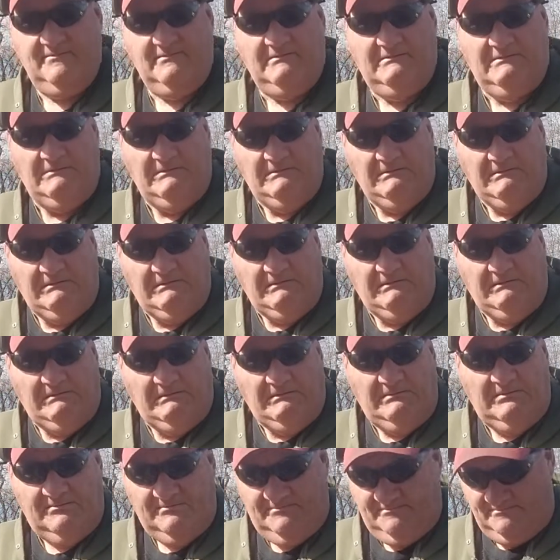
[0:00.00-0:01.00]

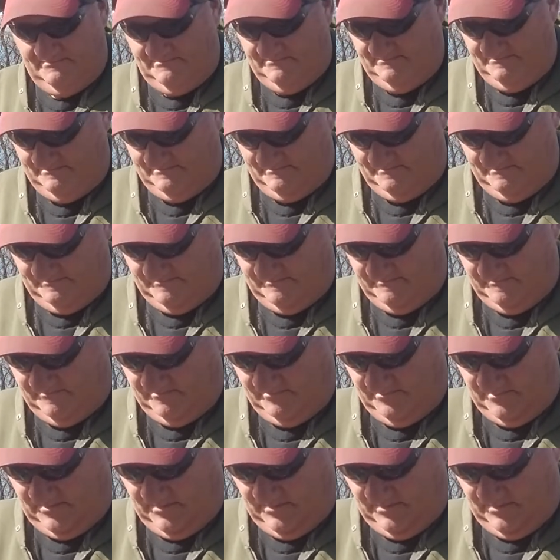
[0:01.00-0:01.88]
No one is speaking in this clip.